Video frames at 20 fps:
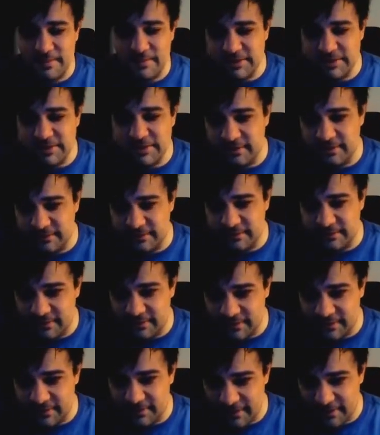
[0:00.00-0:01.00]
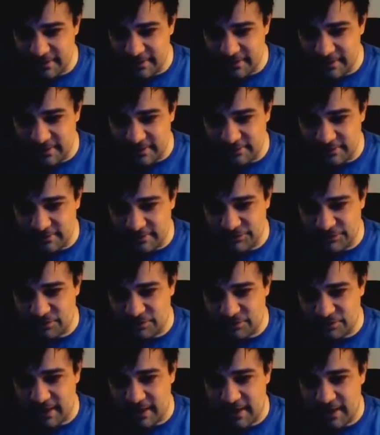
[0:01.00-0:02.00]
Subscription to the thing, or
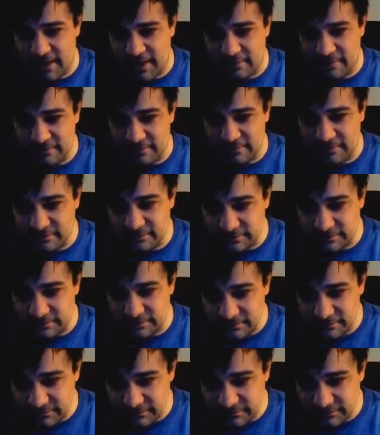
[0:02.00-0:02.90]
you're just trying it out?